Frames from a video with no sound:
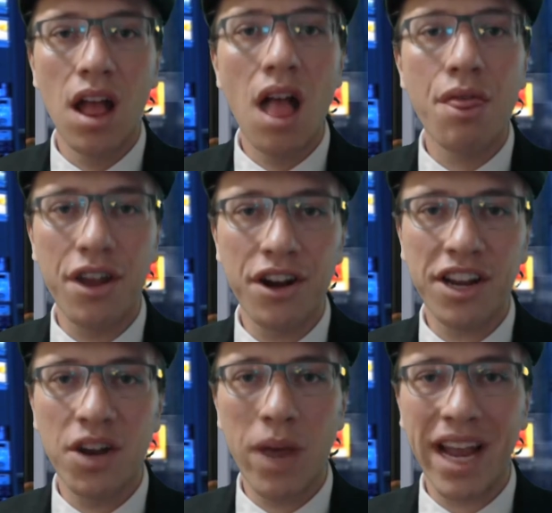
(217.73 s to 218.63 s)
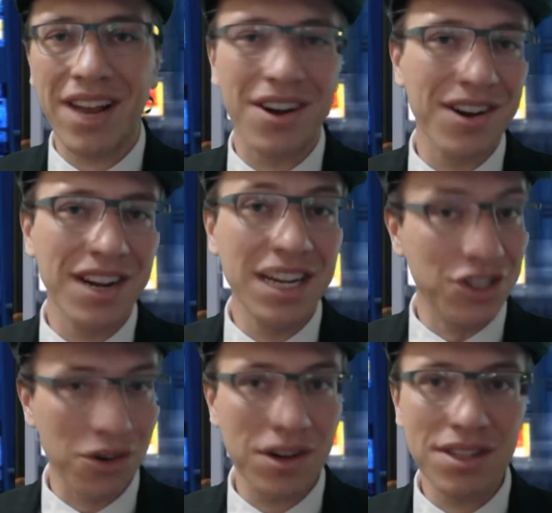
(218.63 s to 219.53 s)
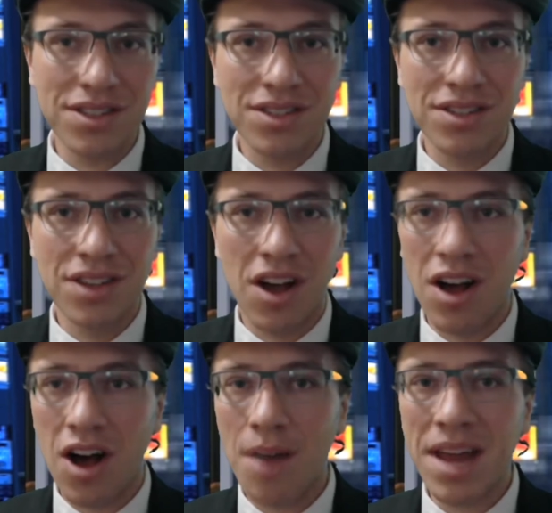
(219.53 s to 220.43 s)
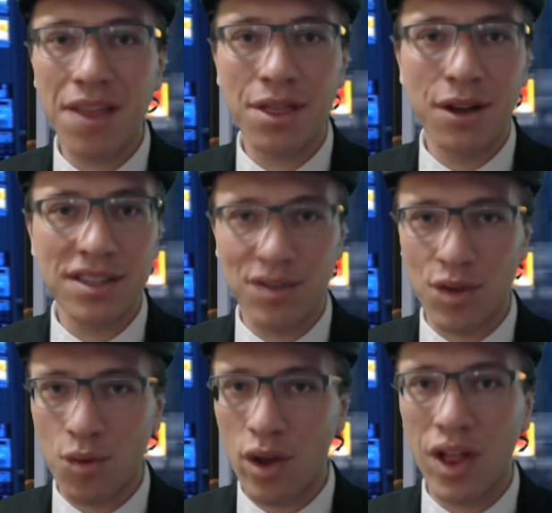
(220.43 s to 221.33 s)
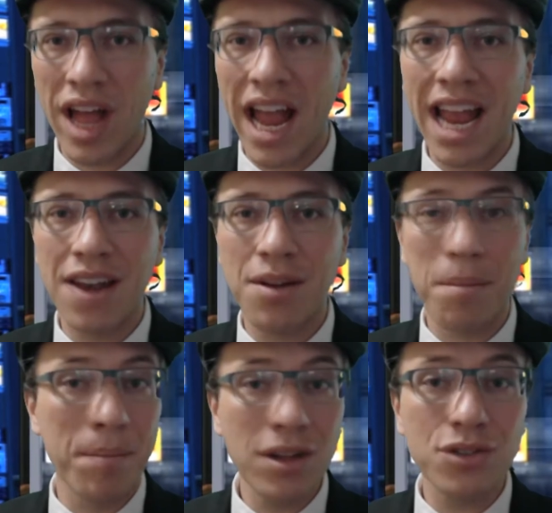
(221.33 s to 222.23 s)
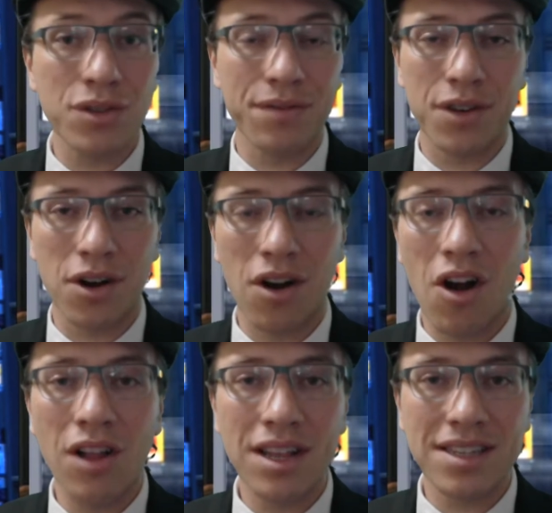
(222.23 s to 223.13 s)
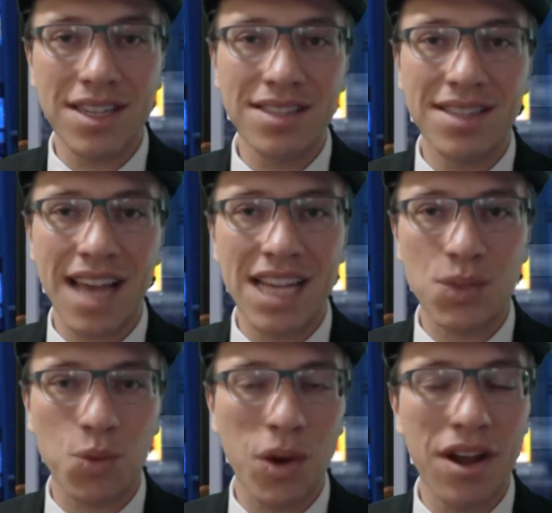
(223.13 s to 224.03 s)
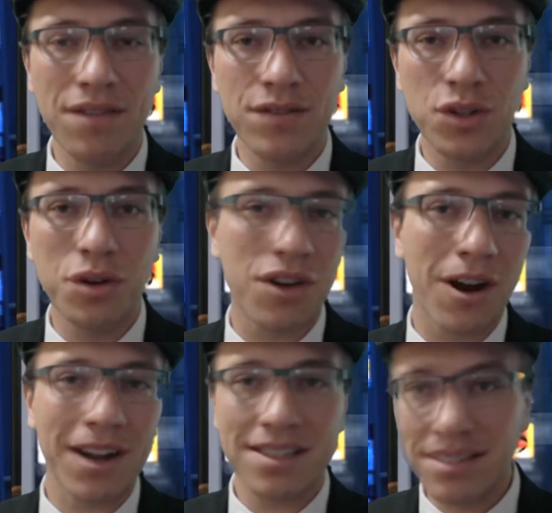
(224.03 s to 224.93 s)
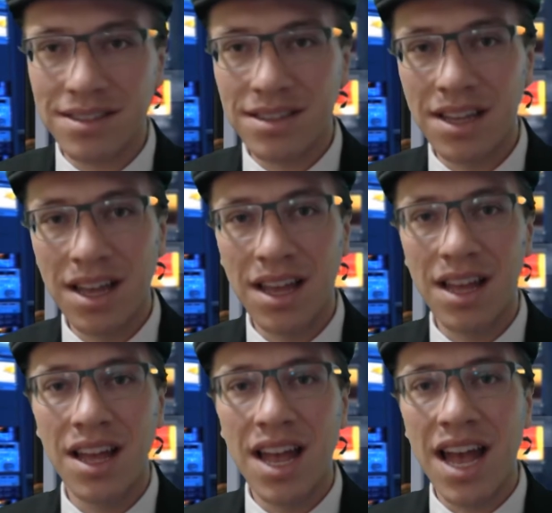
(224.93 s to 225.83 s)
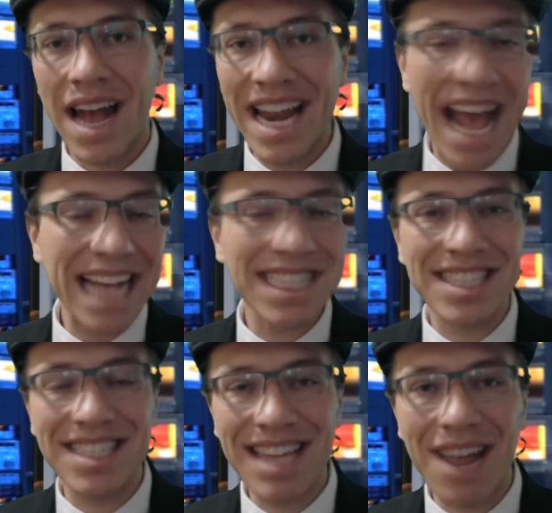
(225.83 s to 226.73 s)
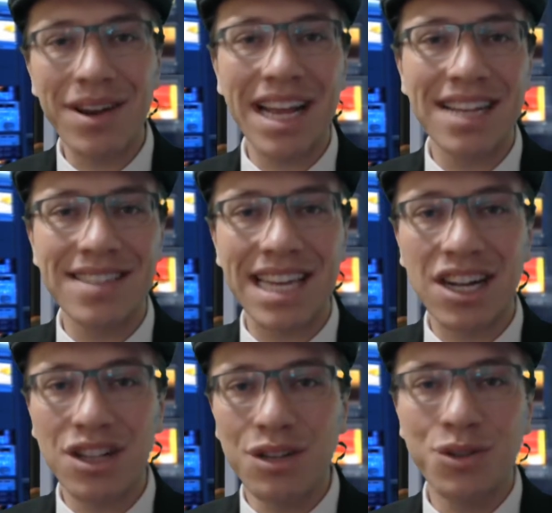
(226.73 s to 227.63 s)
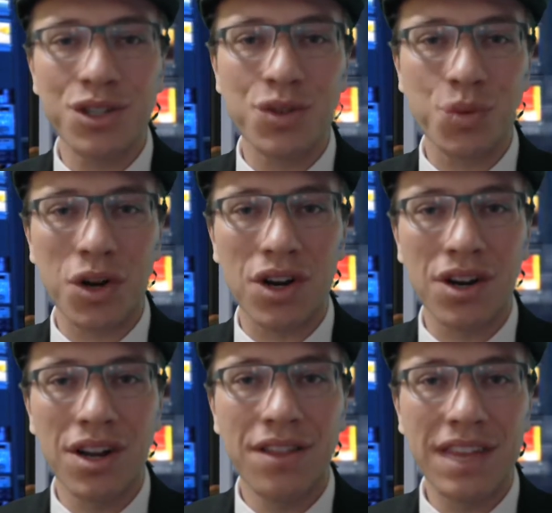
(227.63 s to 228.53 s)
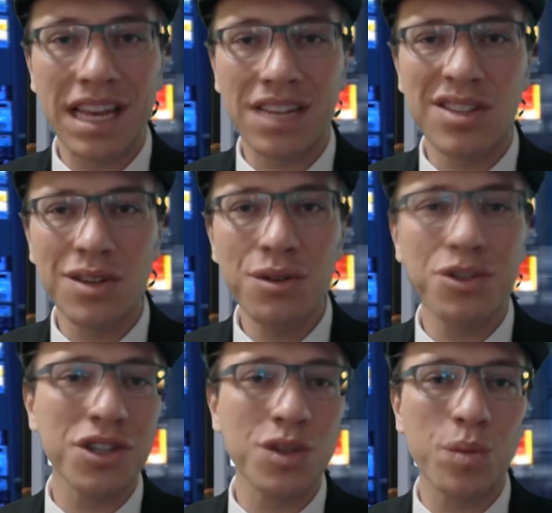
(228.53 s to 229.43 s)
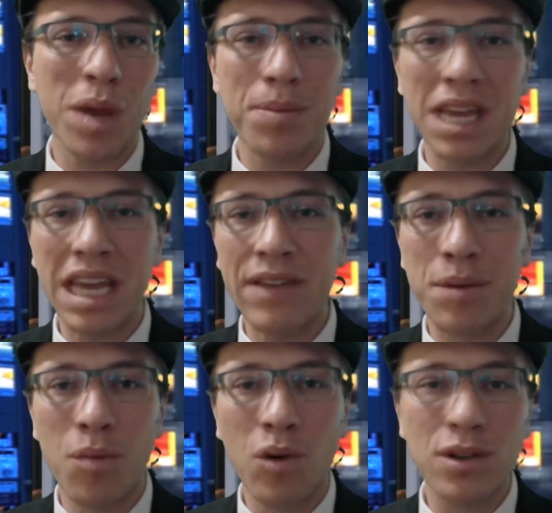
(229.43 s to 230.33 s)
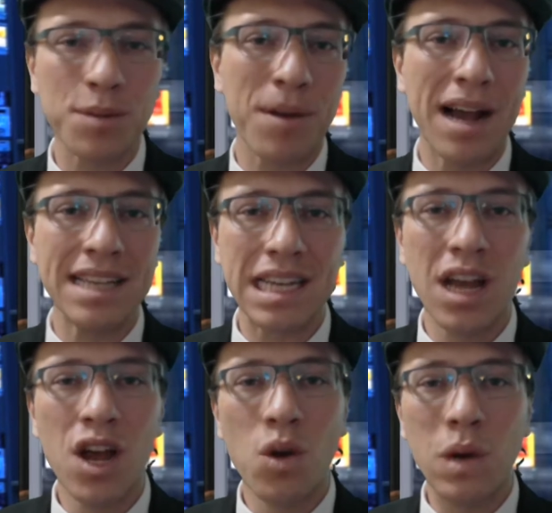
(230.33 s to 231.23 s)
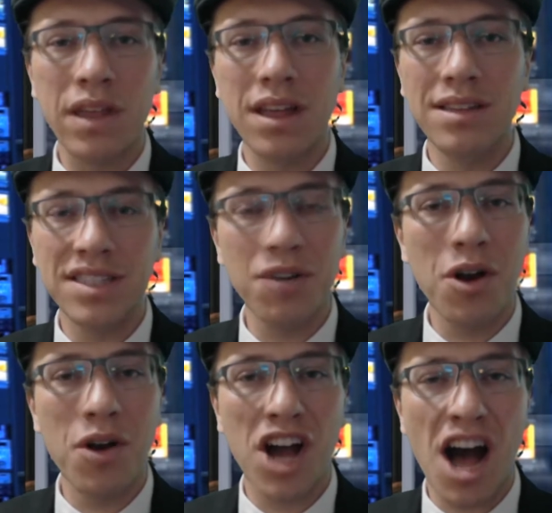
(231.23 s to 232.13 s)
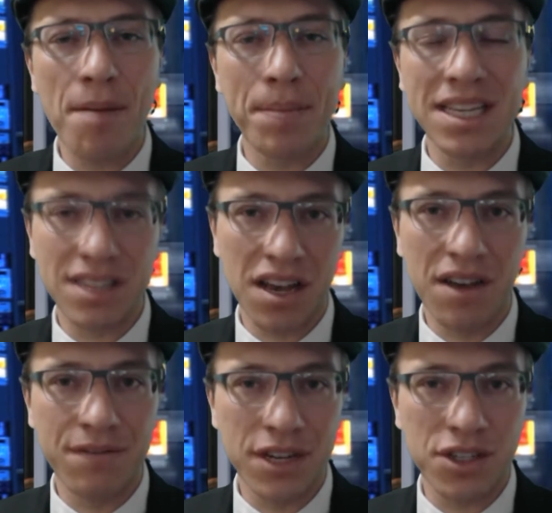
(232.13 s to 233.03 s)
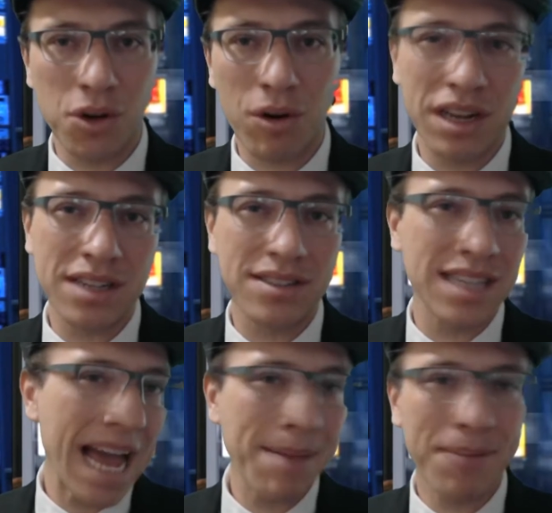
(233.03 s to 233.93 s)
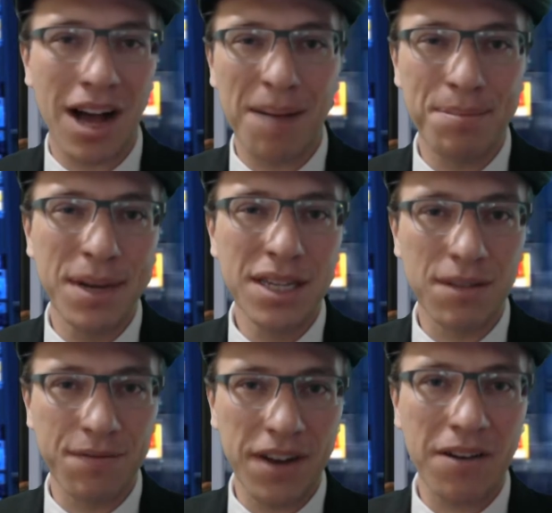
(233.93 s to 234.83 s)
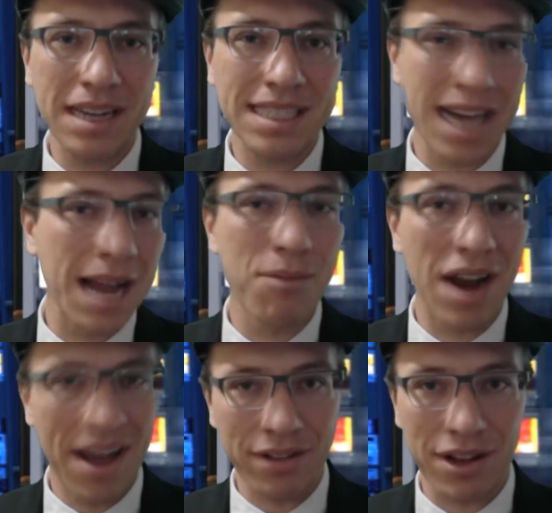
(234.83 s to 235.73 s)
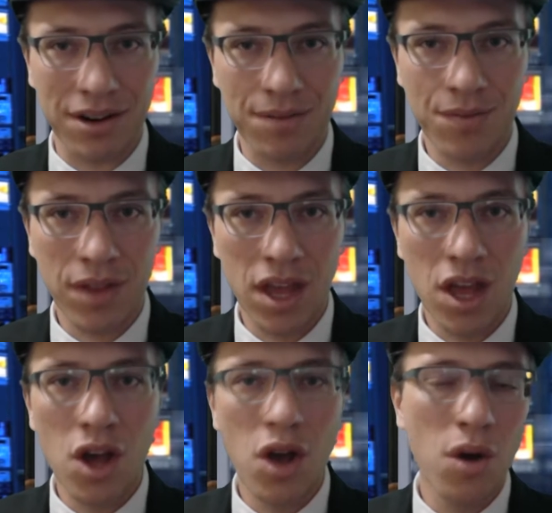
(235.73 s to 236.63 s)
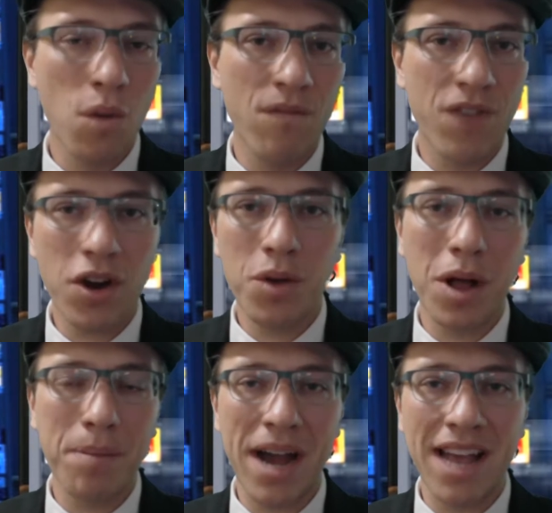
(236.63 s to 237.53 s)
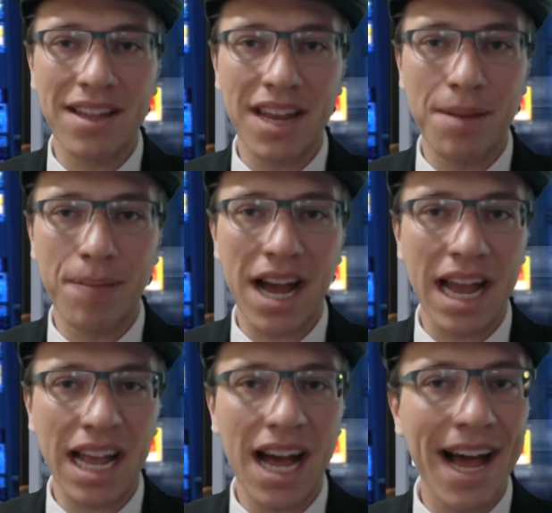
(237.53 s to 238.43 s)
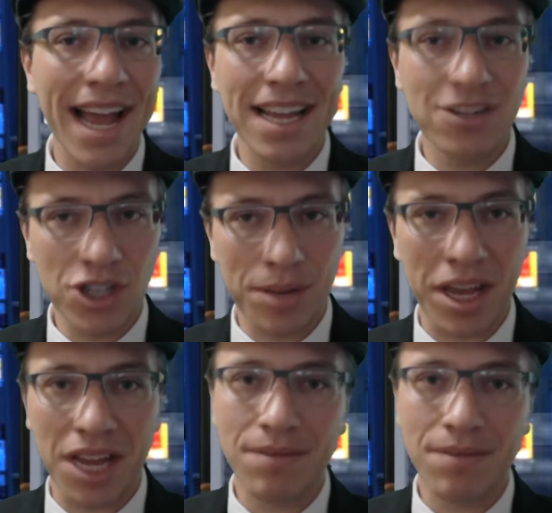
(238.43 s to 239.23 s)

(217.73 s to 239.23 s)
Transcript: Thunderkin Awakener, Endurance, Omnath Locus of the Royal, and Muldrifter all exist as 1 of tutor targets. And as astounding as the inclusions were, the exclusions may be even more surprising, with 0 copies of Notorious Time Cop Teferi Time Raveler. Very well piloted by Kai Jimmy.